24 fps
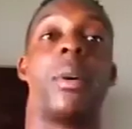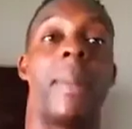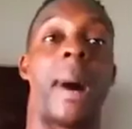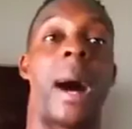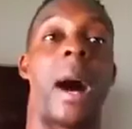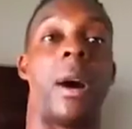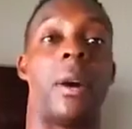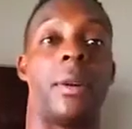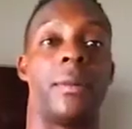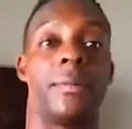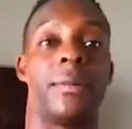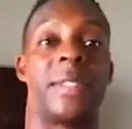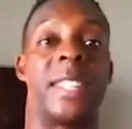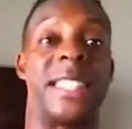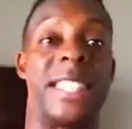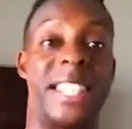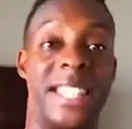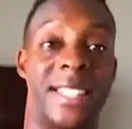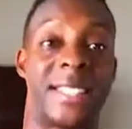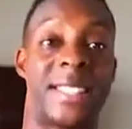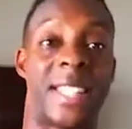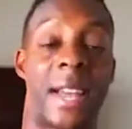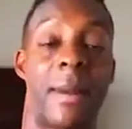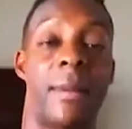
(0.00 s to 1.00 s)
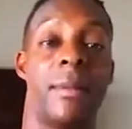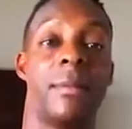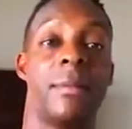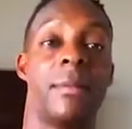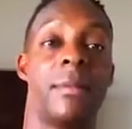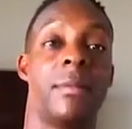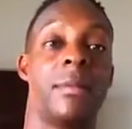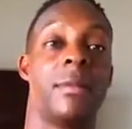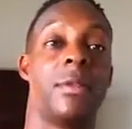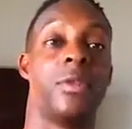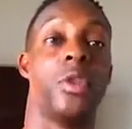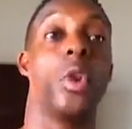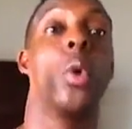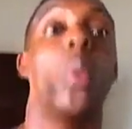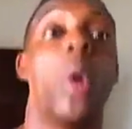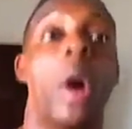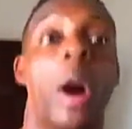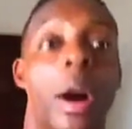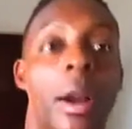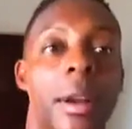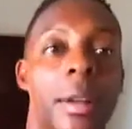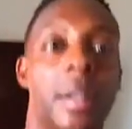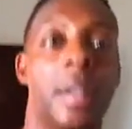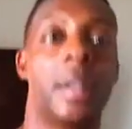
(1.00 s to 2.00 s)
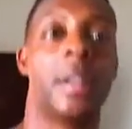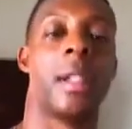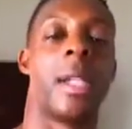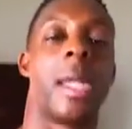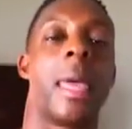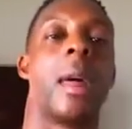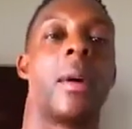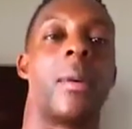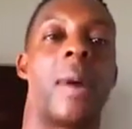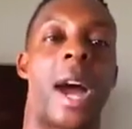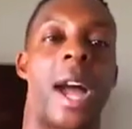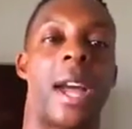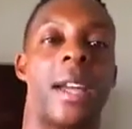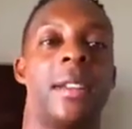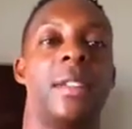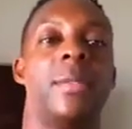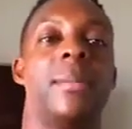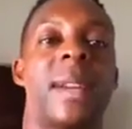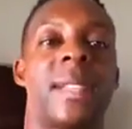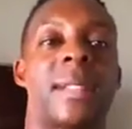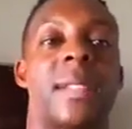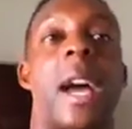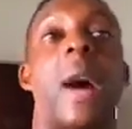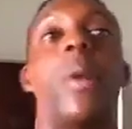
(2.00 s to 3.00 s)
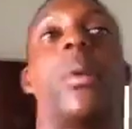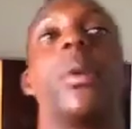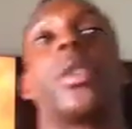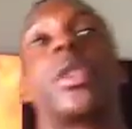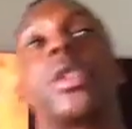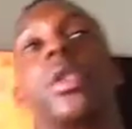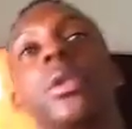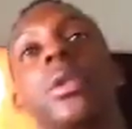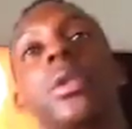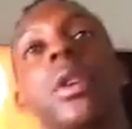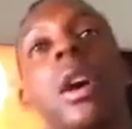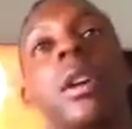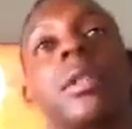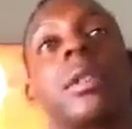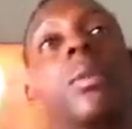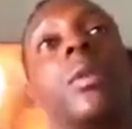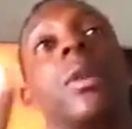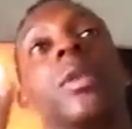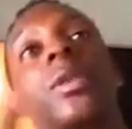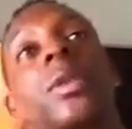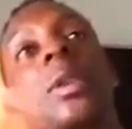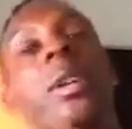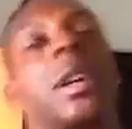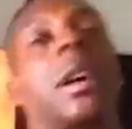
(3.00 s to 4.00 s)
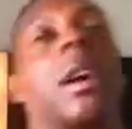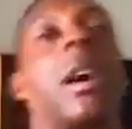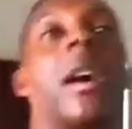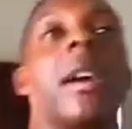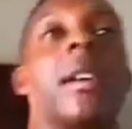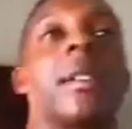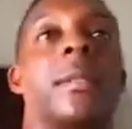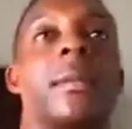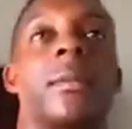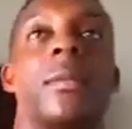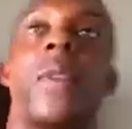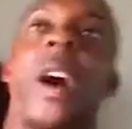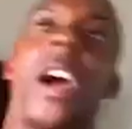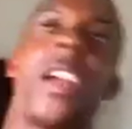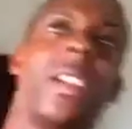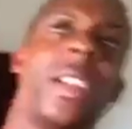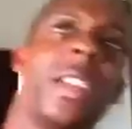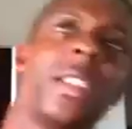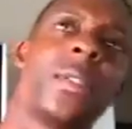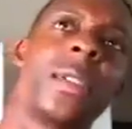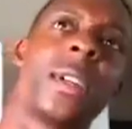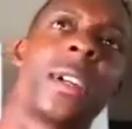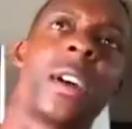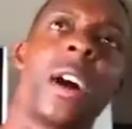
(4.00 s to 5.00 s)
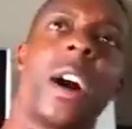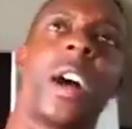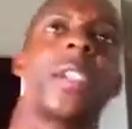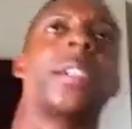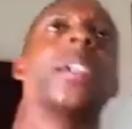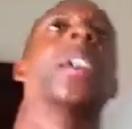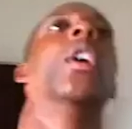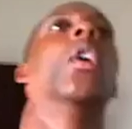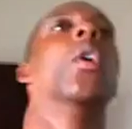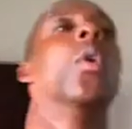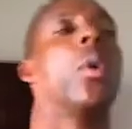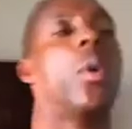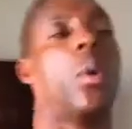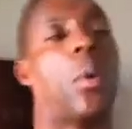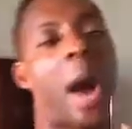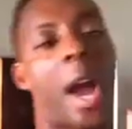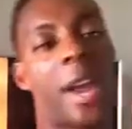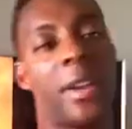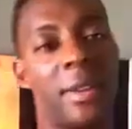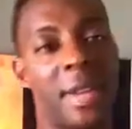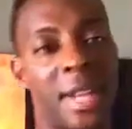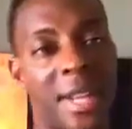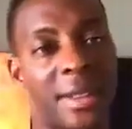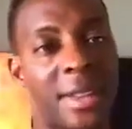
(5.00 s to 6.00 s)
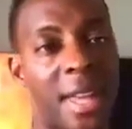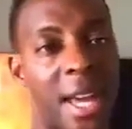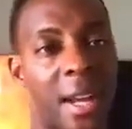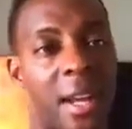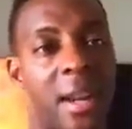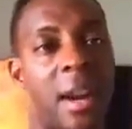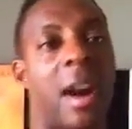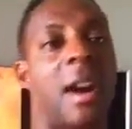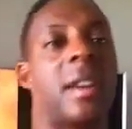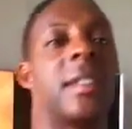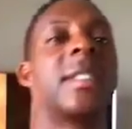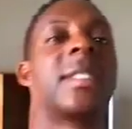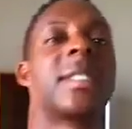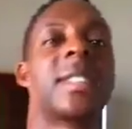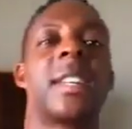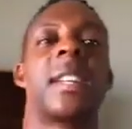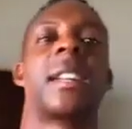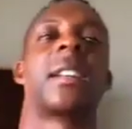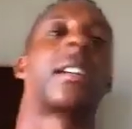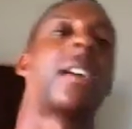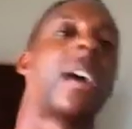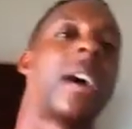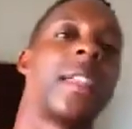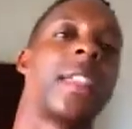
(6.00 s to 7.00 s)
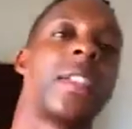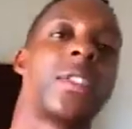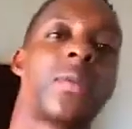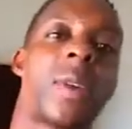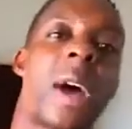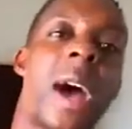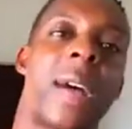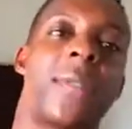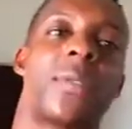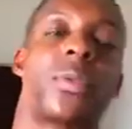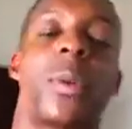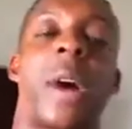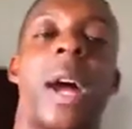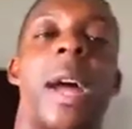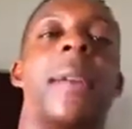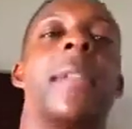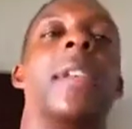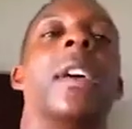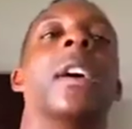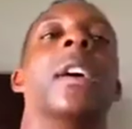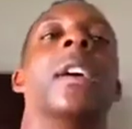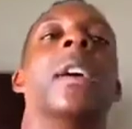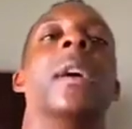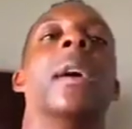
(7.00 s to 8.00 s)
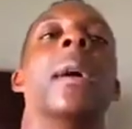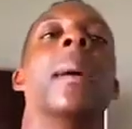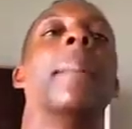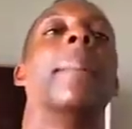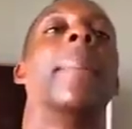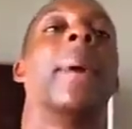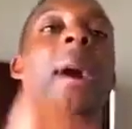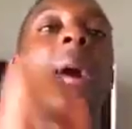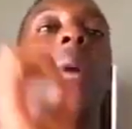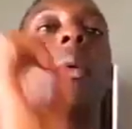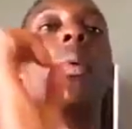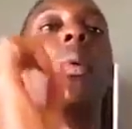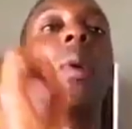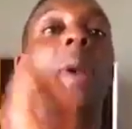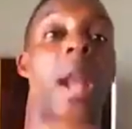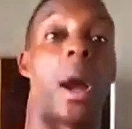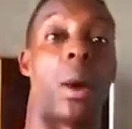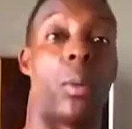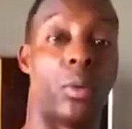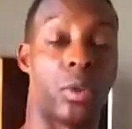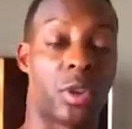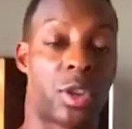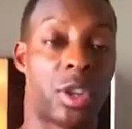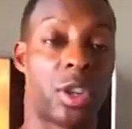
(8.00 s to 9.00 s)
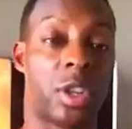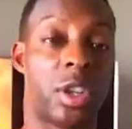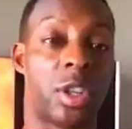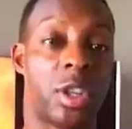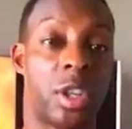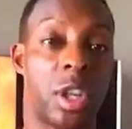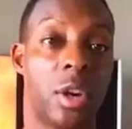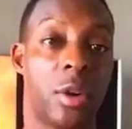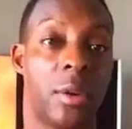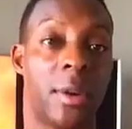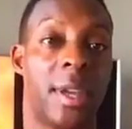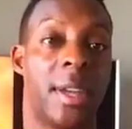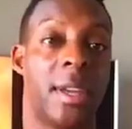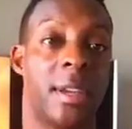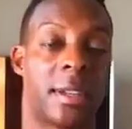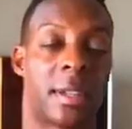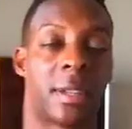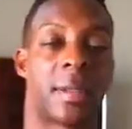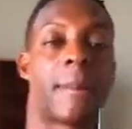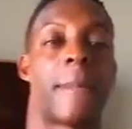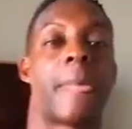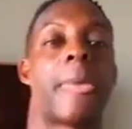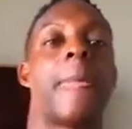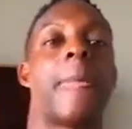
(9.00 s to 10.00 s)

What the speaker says: about the things that you want, right? You may say, I want 2 cars, I want 3 cars. Why you need 3 cars? Well, why you need that car? Just get a car that drives, right? But what I want you to do is,